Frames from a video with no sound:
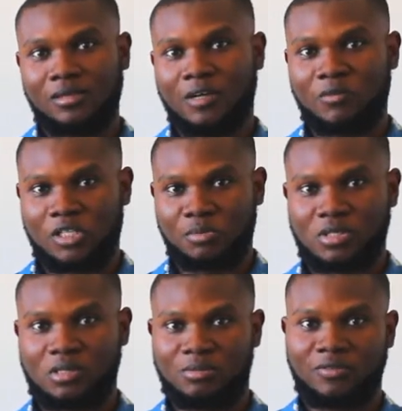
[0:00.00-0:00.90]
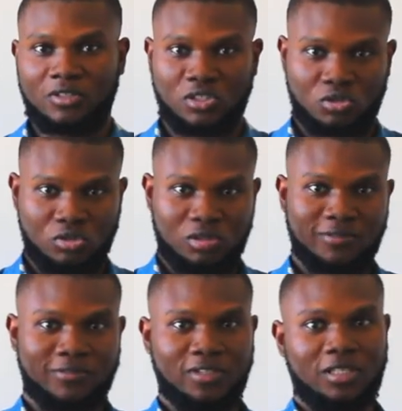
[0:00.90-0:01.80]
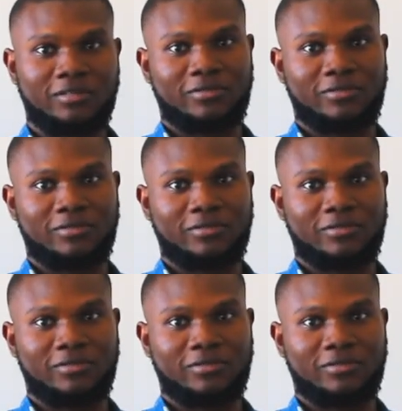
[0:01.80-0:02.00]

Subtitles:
I'm responsible for the tuition fee,